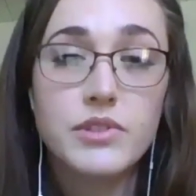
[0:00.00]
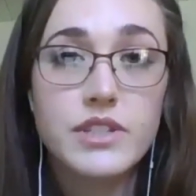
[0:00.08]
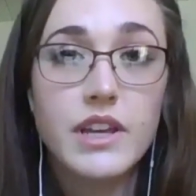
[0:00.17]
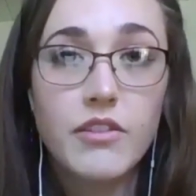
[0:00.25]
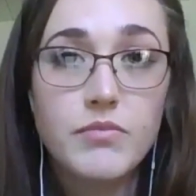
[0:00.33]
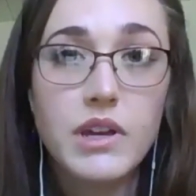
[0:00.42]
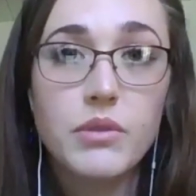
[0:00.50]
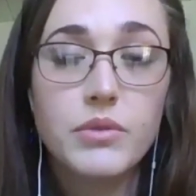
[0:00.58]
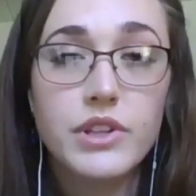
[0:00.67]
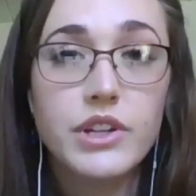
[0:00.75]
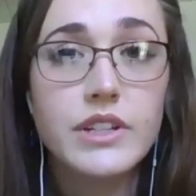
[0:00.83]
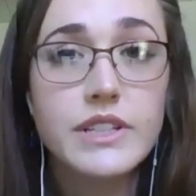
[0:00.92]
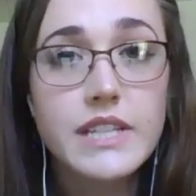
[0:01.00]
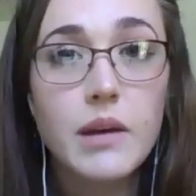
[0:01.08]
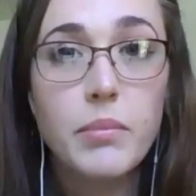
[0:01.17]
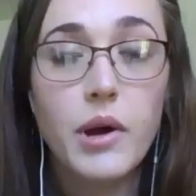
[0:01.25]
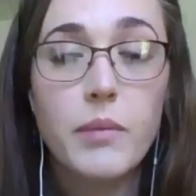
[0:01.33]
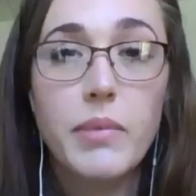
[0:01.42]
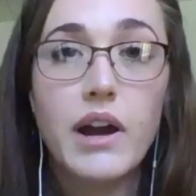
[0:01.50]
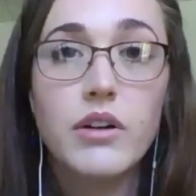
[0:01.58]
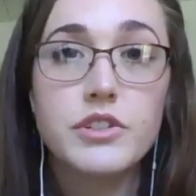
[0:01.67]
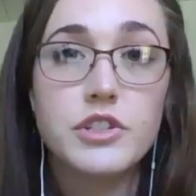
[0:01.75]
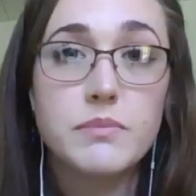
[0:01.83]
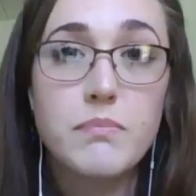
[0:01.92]
to give me a really good tip
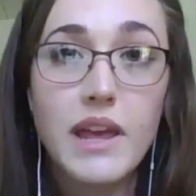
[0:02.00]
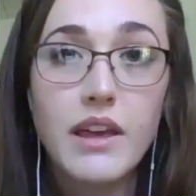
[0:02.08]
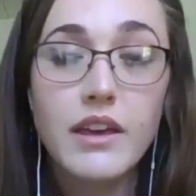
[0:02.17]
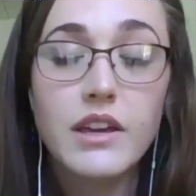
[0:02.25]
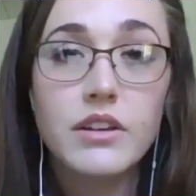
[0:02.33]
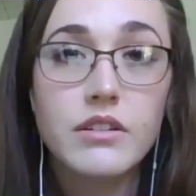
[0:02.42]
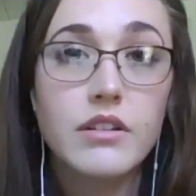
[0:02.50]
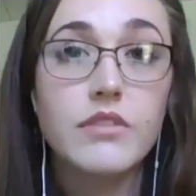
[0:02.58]
about just making